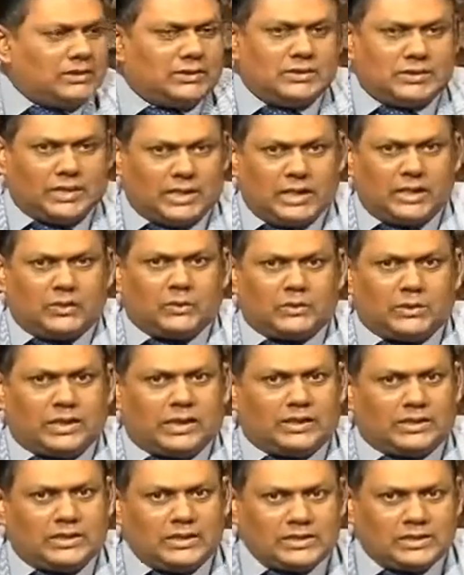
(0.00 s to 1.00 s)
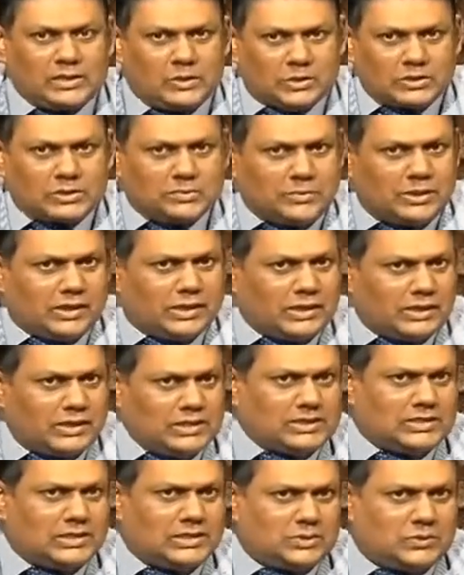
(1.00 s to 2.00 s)
They know that these loss-making
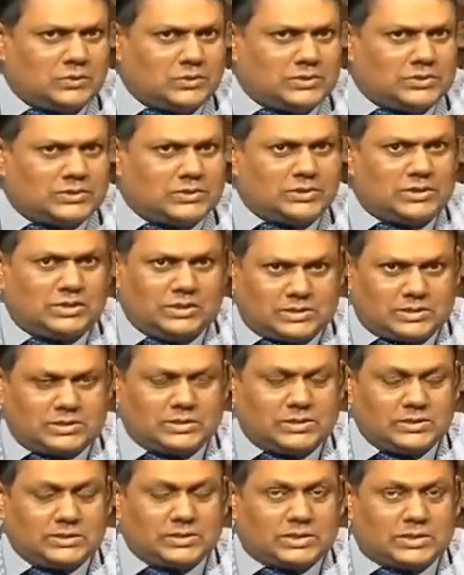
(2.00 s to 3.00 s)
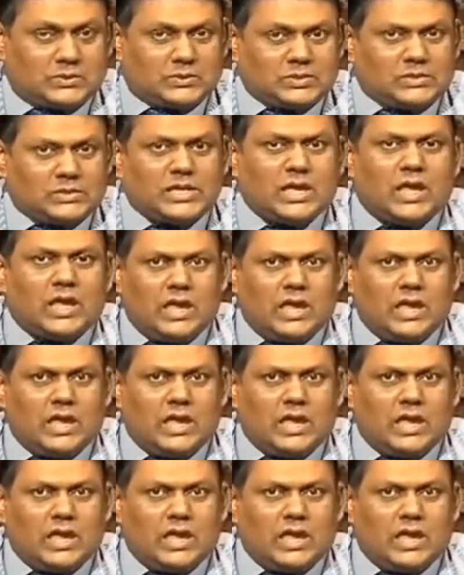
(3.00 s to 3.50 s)
institutes,